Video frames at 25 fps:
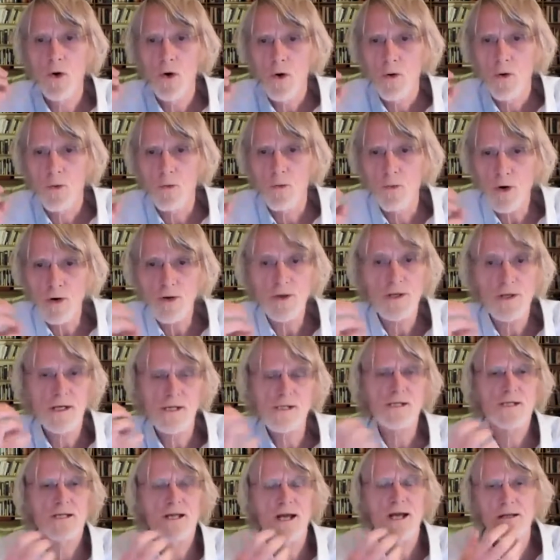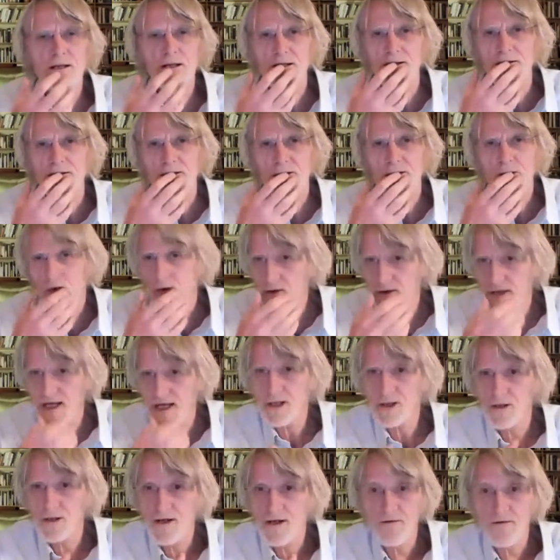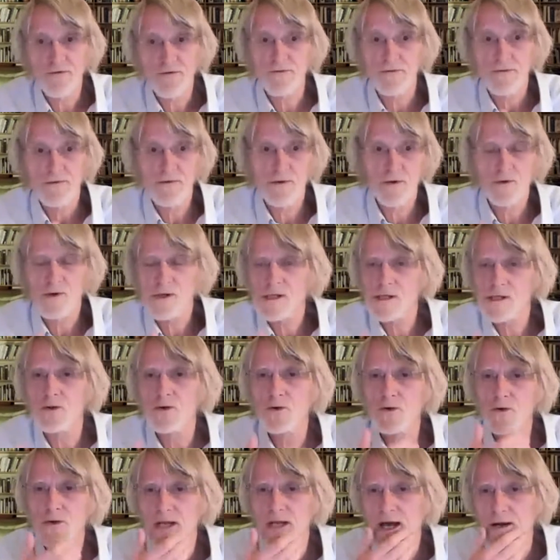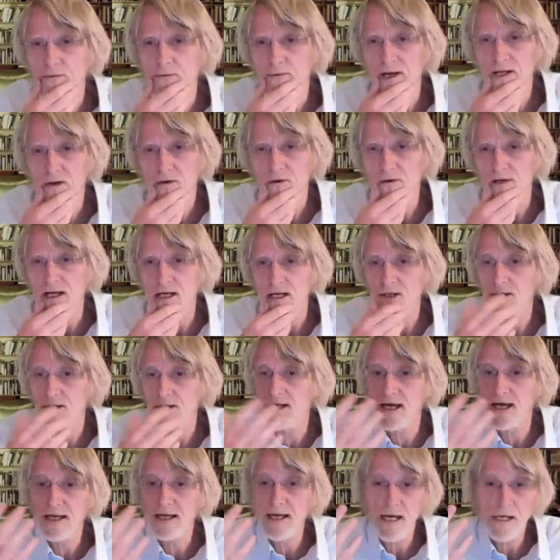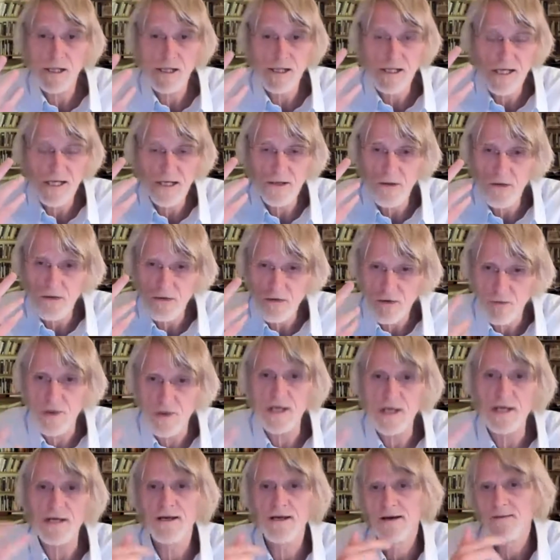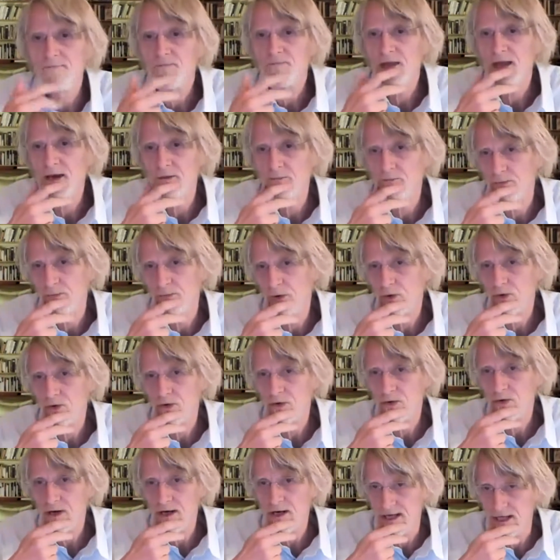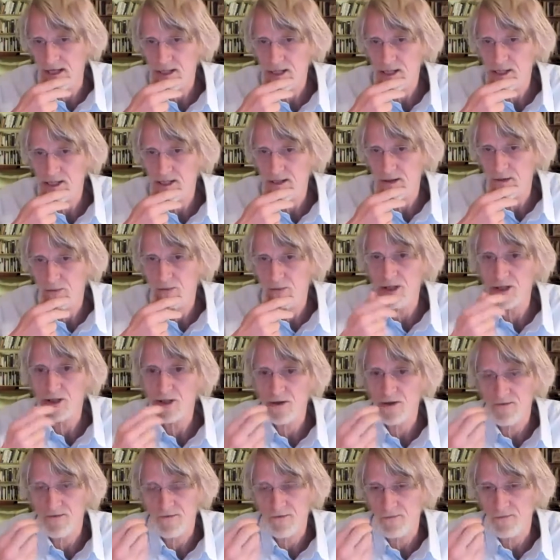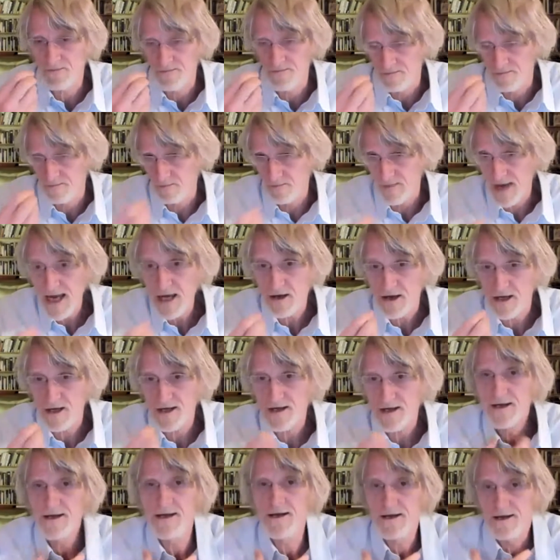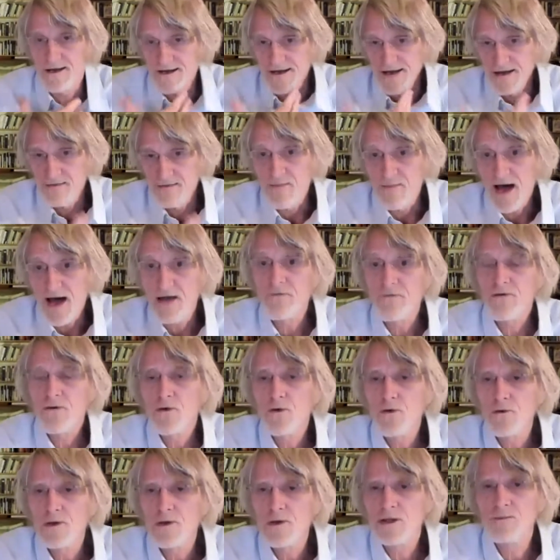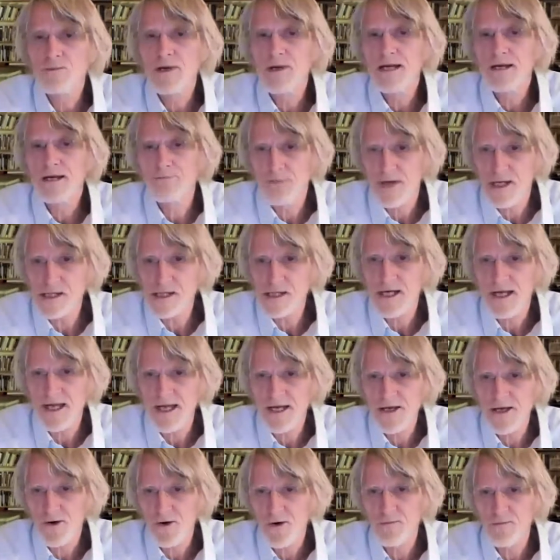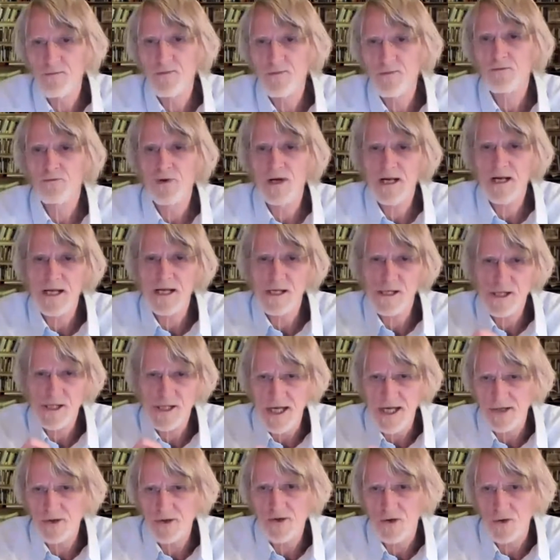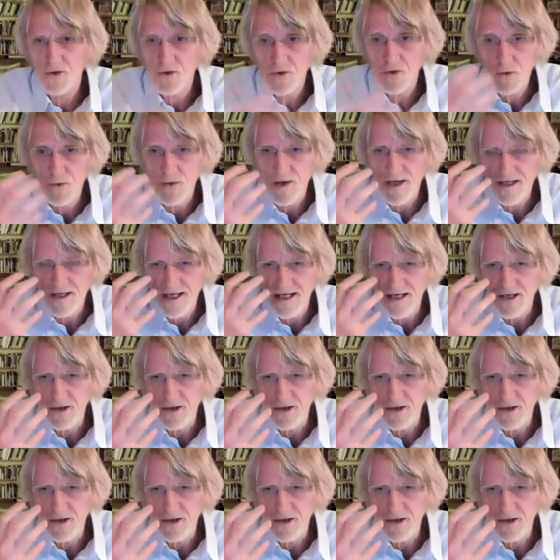what is then the connection if there is no direct connection? And I see three important links which make, in my view, which make basic income really central to any